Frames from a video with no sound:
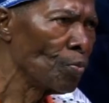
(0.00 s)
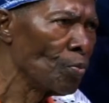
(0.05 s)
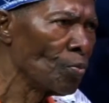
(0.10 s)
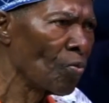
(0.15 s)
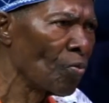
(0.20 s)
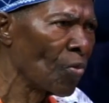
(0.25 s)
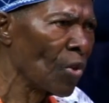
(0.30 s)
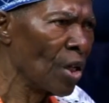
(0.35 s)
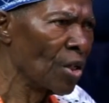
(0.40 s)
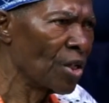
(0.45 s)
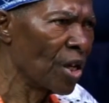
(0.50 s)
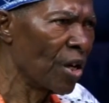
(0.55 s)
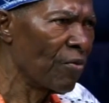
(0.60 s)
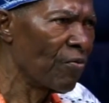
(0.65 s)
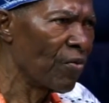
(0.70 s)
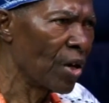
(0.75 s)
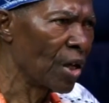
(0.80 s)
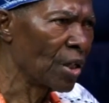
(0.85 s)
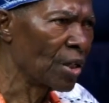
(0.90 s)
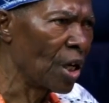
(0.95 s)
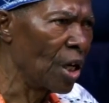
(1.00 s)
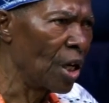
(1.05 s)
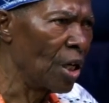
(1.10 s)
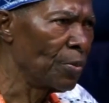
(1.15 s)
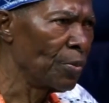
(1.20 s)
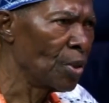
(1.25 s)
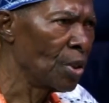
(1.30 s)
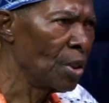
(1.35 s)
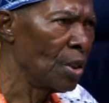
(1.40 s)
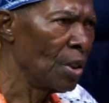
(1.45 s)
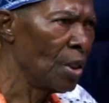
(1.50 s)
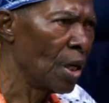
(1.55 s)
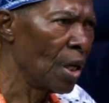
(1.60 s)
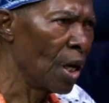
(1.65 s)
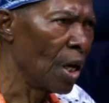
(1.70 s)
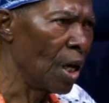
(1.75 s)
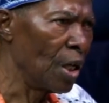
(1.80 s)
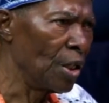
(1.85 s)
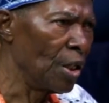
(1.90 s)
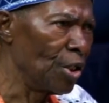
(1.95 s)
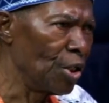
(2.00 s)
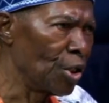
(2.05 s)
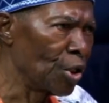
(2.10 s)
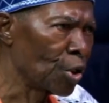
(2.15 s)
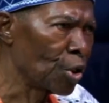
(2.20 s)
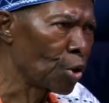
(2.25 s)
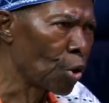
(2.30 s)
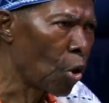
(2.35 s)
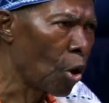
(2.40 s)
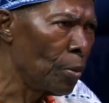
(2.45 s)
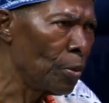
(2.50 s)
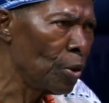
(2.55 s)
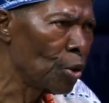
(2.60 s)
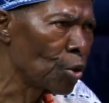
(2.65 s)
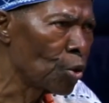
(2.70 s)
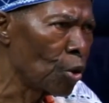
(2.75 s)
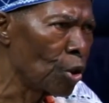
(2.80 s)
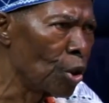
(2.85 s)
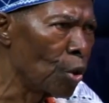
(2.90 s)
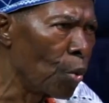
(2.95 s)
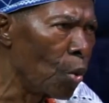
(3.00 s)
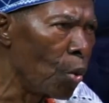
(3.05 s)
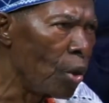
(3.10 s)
several times and is coming to the world